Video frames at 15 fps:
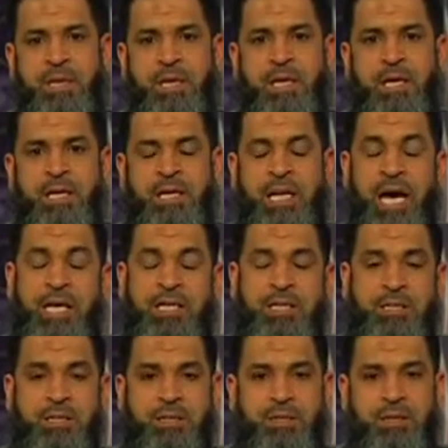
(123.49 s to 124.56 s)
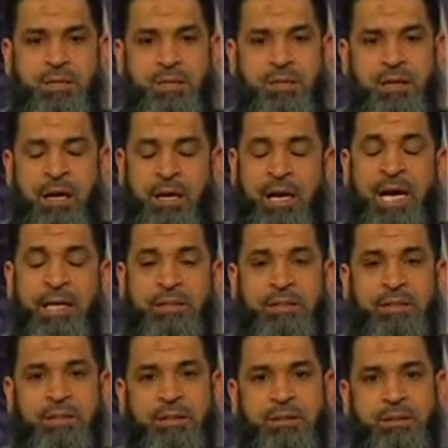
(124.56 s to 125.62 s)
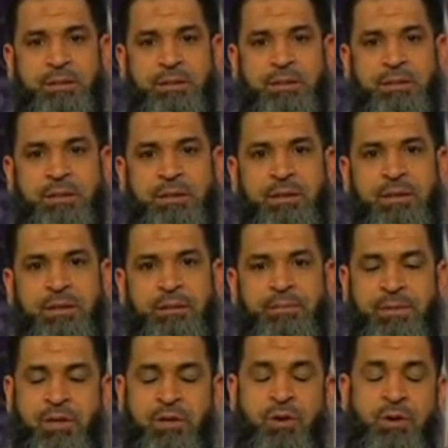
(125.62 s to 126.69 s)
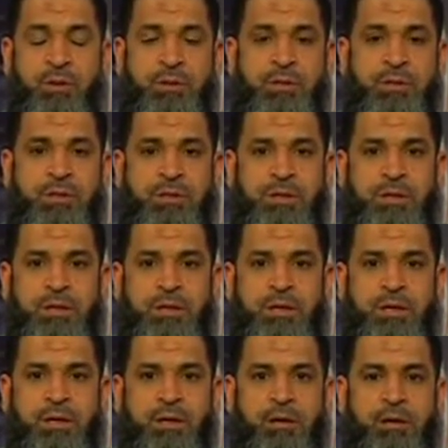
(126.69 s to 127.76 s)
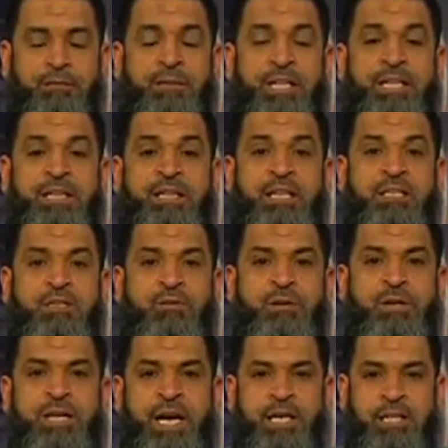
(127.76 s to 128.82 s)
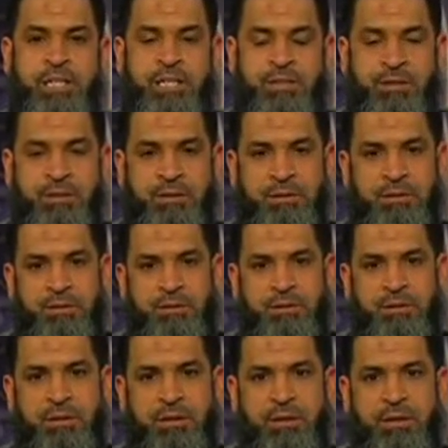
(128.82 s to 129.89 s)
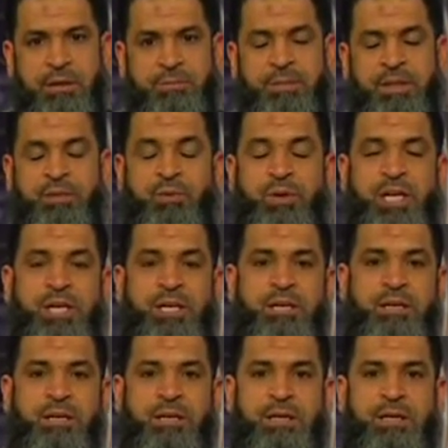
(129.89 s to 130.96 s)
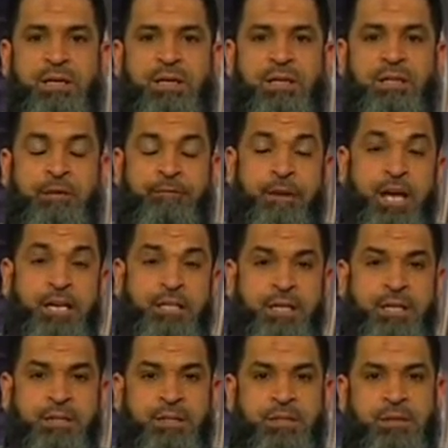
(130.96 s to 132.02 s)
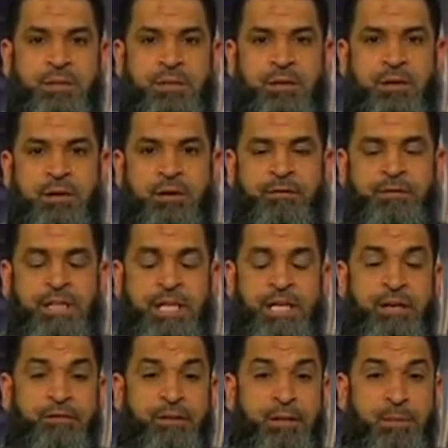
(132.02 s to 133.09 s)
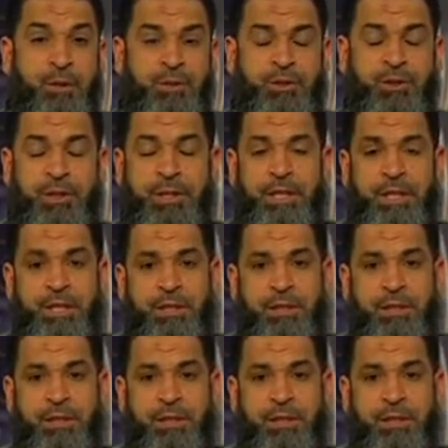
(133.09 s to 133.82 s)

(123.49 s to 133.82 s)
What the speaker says: lost a lot because of that disconnection between the phases of the inevitable journey